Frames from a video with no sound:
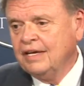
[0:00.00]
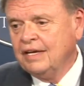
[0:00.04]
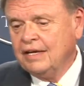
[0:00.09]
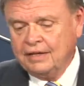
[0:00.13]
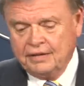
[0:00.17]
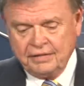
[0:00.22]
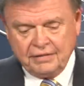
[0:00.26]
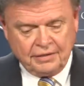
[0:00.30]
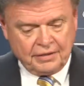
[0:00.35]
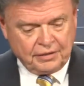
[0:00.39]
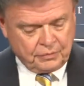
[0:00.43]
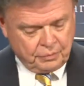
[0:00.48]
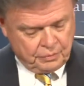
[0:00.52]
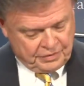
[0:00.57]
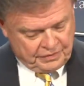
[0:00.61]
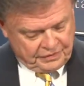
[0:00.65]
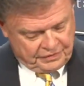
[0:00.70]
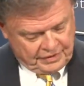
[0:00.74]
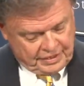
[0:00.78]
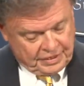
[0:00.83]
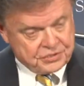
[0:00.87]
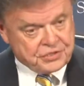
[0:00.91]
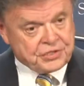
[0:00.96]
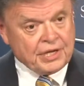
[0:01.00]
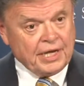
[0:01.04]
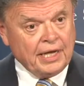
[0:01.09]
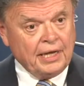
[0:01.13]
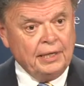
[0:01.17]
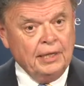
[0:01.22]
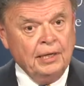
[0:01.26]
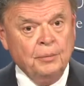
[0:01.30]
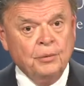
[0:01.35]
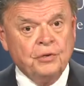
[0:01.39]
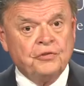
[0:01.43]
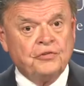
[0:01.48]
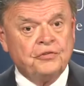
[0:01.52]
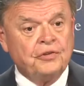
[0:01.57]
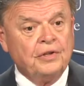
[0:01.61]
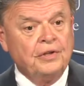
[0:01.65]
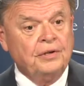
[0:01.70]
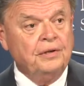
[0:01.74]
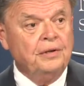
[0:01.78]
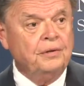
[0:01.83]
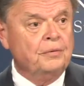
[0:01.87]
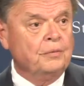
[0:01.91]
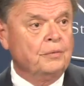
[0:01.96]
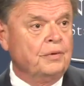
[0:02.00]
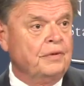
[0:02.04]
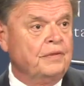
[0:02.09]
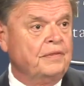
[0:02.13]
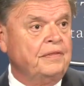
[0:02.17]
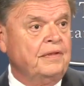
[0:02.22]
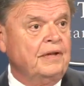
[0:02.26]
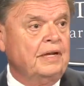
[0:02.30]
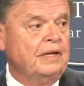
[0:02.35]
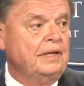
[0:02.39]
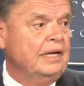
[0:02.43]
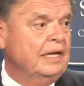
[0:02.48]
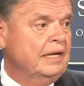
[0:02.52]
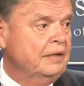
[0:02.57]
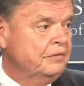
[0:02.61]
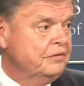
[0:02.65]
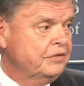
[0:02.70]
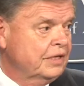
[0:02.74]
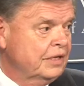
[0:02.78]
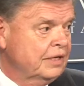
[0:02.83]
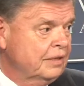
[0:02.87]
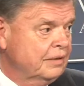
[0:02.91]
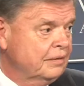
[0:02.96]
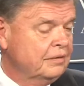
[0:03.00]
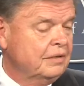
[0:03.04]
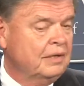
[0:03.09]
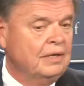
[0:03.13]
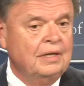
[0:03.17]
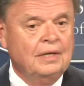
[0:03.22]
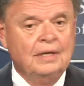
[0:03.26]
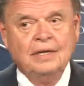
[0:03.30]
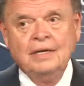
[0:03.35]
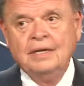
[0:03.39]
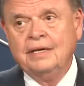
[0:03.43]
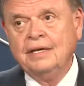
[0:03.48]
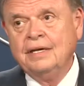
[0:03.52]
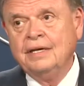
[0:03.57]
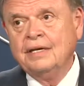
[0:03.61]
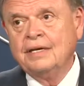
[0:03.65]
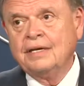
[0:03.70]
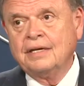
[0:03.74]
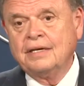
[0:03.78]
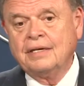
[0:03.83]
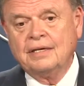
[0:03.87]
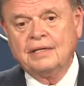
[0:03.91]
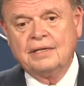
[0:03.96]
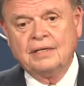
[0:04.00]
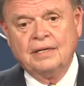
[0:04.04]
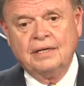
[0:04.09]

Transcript: I think with Chad Emerson with Downtown Inc.